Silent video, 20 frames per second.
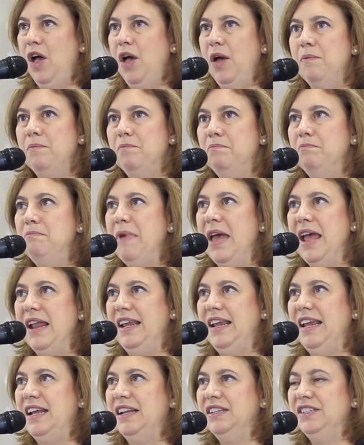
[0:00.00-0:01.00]

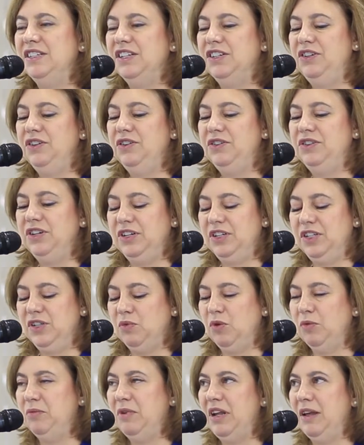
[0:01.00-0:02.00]
many institutions will
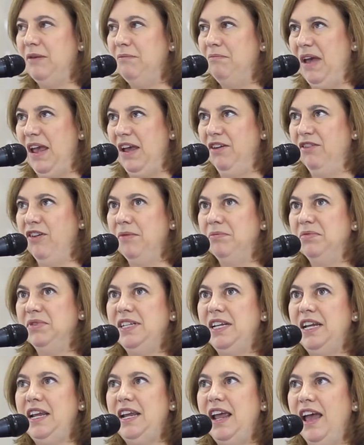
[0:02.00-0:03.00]
be in
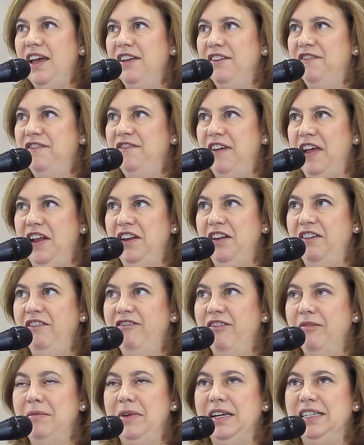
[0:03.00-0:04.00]
bankruptcy and fading
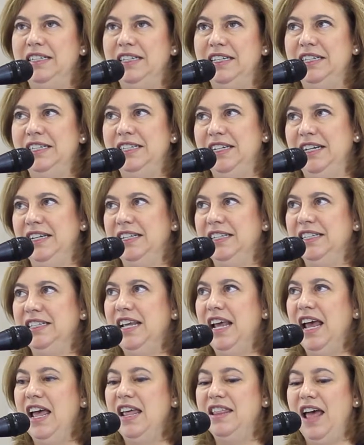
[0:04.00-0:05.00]
from existence.
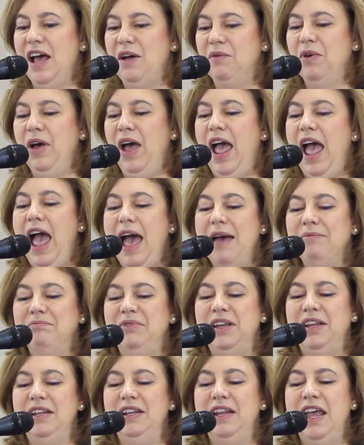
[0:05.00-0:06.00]
That will
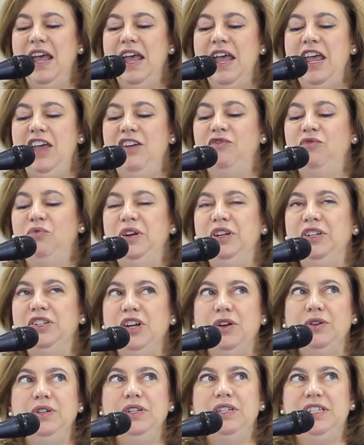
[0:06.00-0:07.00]
happen if we
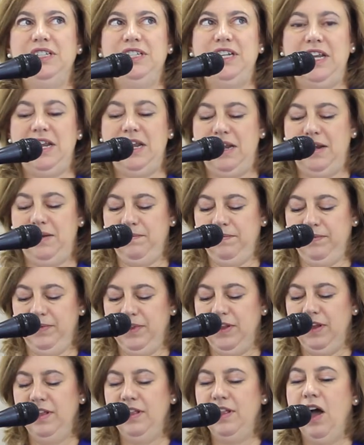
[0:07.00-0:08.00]
don't see
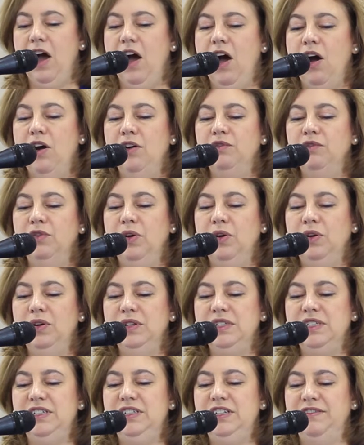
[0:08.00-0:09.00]
our roles
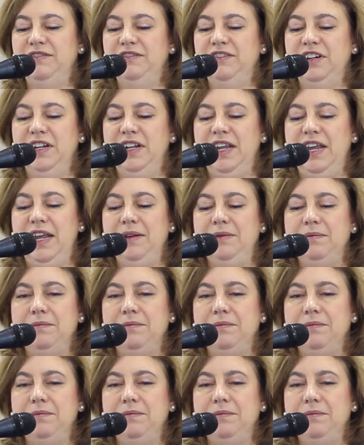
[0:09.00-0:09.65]
differently.